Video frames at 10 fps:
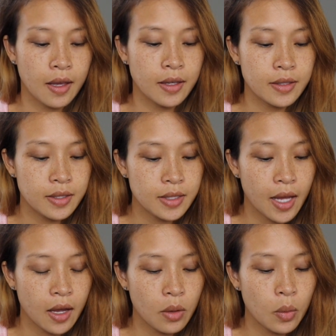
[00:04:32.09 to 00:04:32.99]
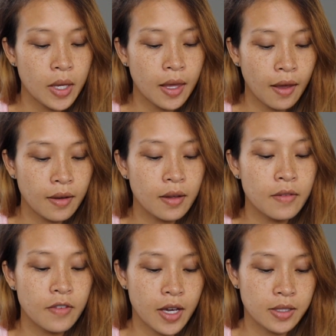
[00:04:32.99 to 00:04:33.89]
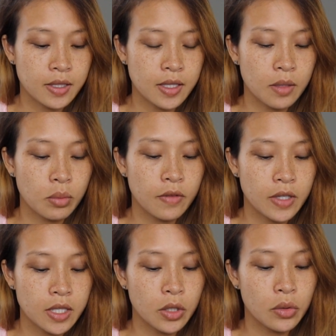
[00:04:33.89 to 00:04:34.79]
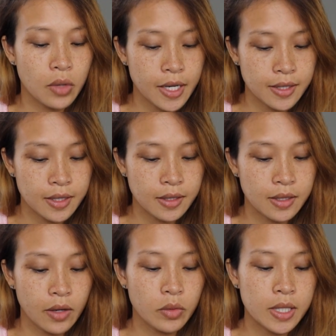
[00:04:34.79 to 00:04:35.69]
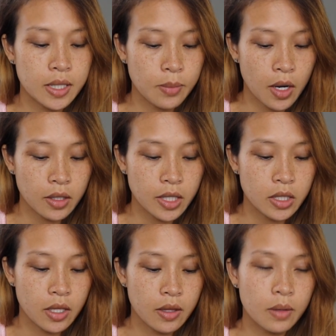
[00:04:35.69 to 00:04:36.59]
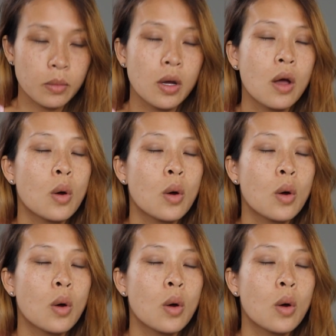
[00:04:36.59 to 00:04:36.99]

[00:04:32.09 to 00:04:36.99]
Instead, we can invest in preventing crisis and responding to them